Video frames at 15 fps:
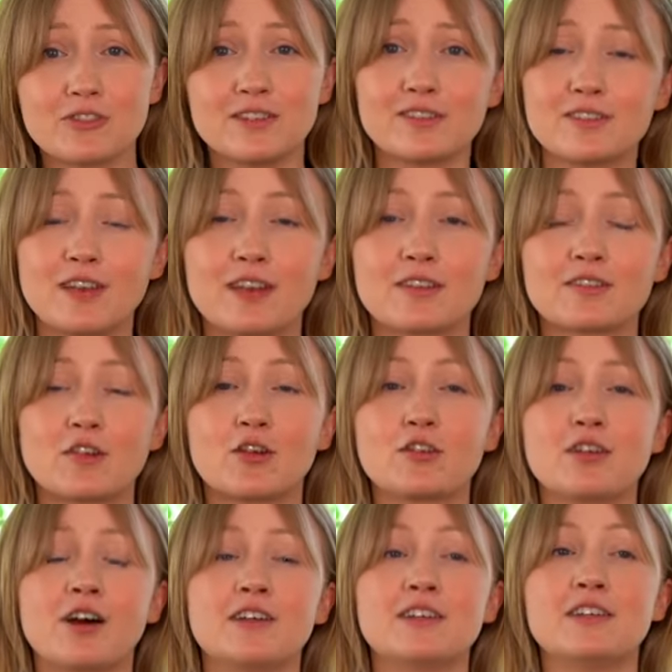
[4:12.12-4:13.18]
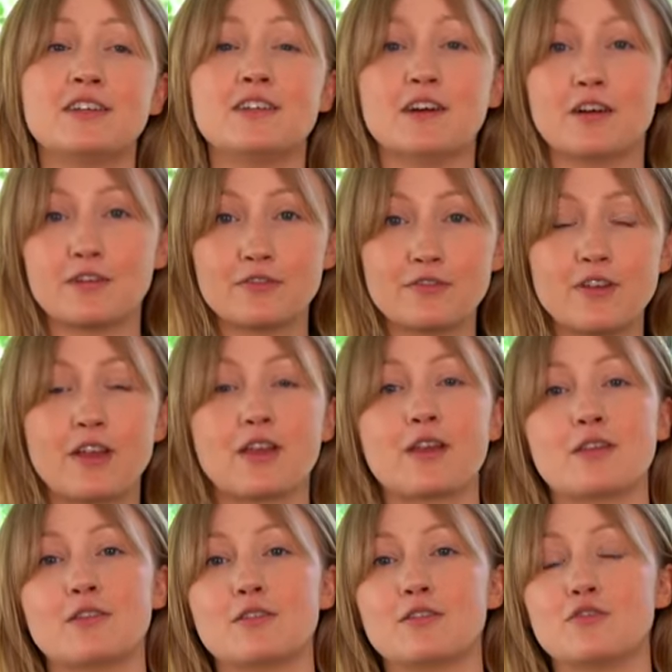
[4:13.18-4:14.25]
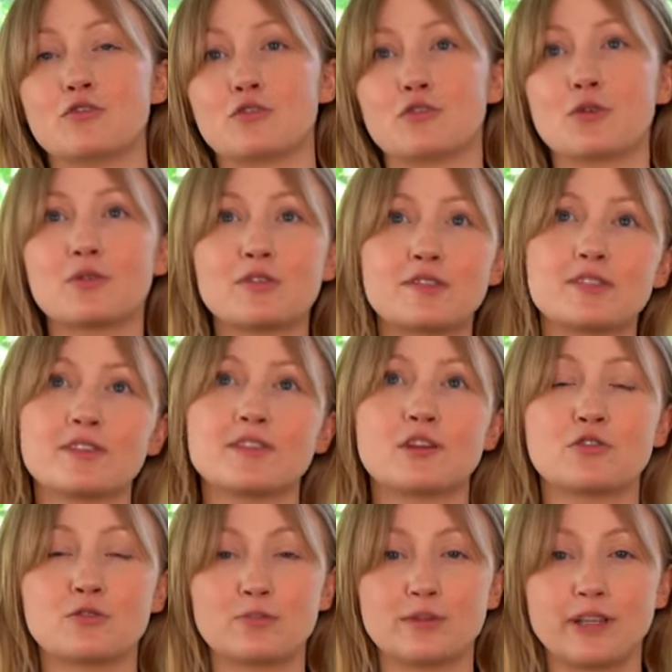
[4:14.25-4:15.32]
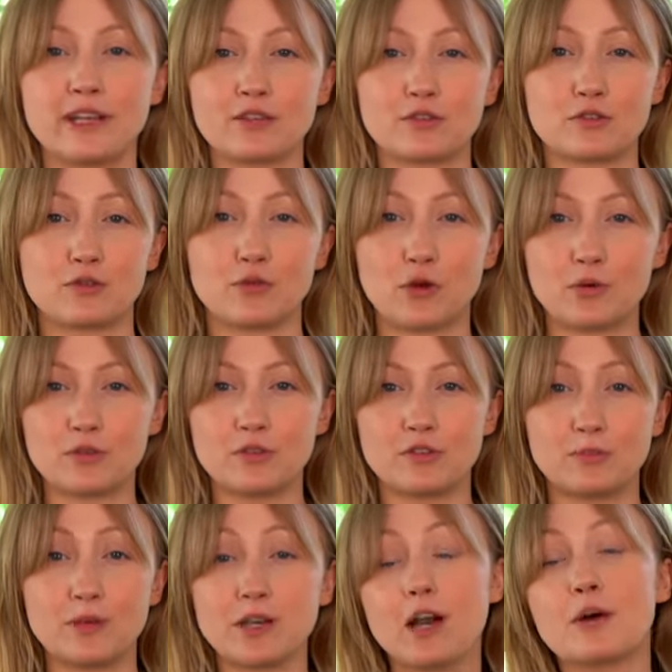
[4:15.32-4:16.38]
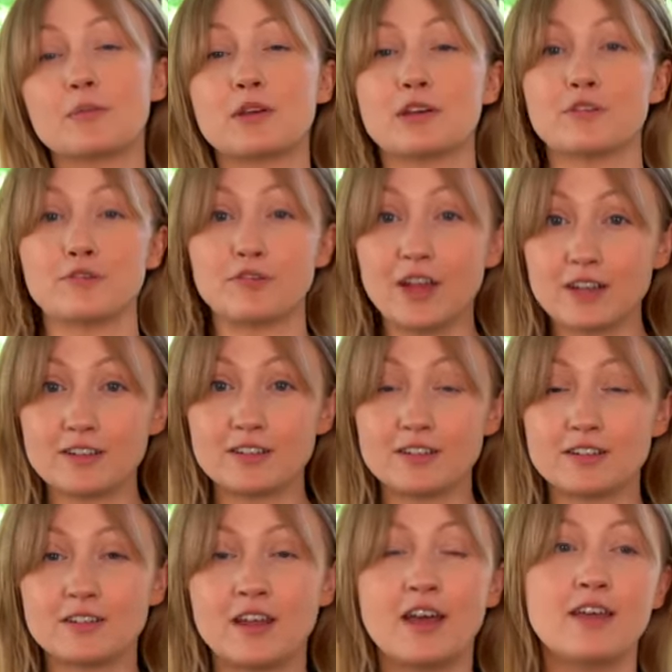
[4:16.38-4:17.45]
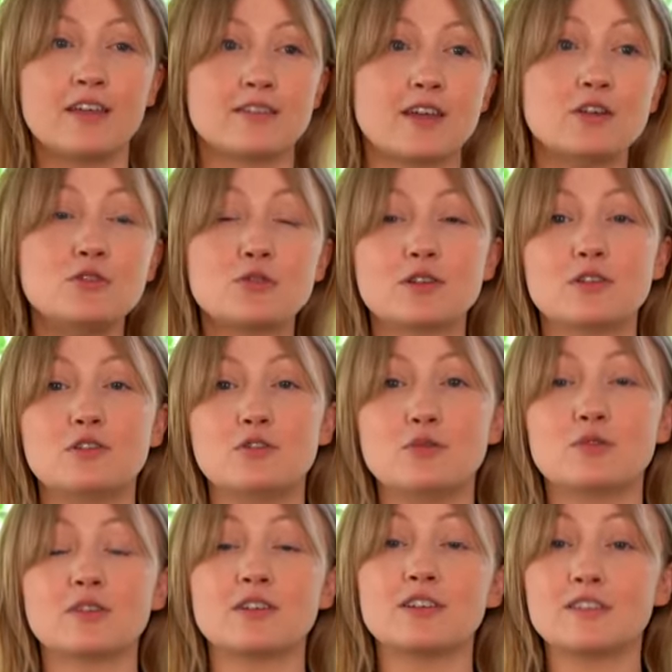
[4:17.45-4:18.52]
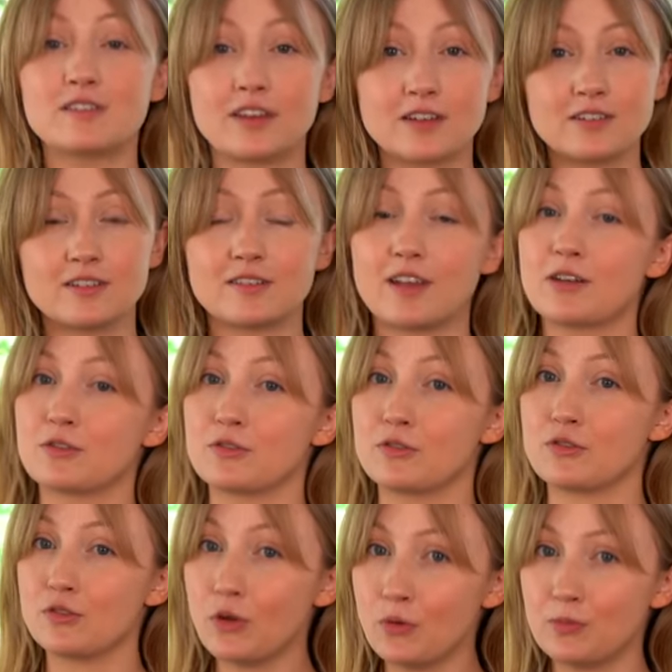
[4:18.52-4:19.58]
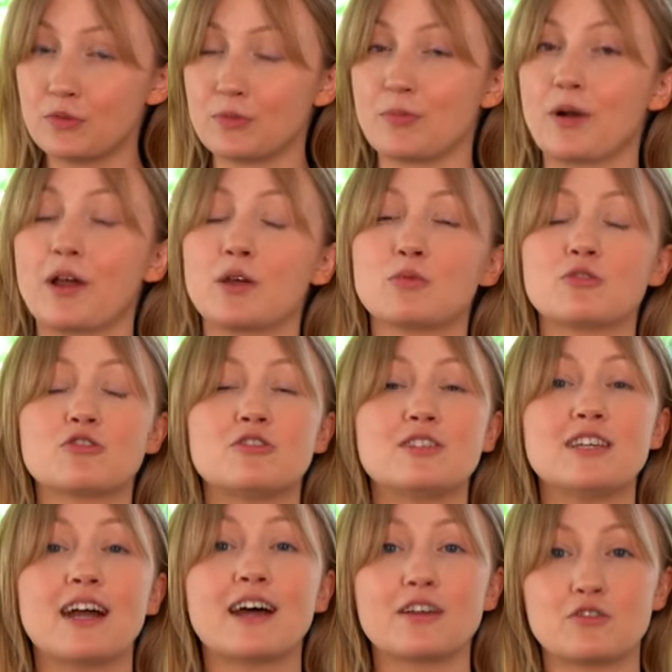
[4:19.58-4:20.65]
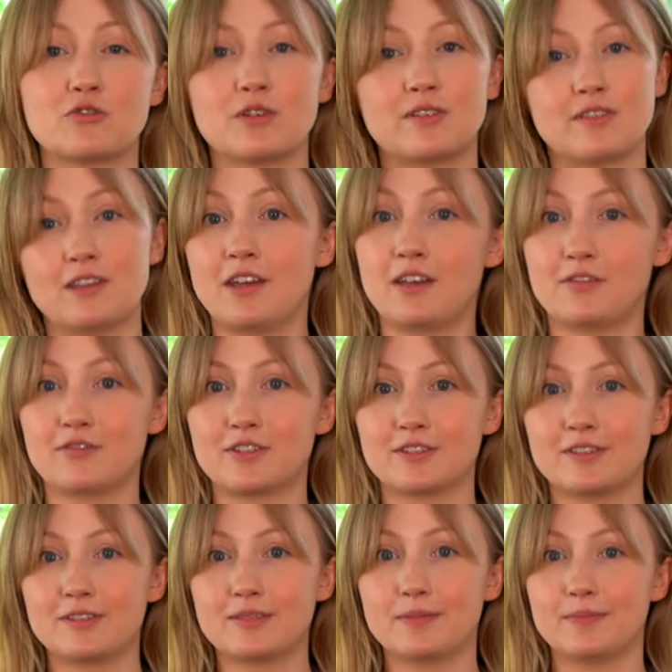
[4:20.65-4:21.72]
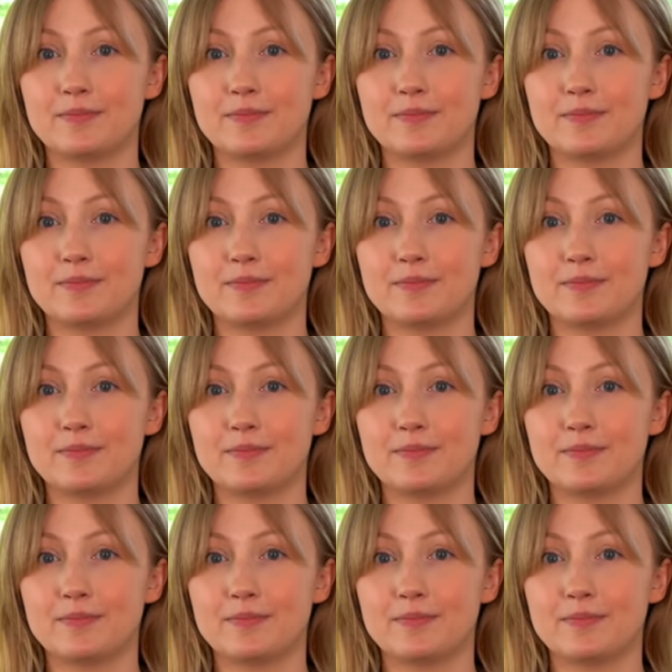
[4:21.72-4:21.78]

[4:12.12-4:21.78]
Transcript: insects are not enough and you're noticing that your plant's growth is becoming affected, then you can use an insecticidal soap spray which dehydrates the aphids.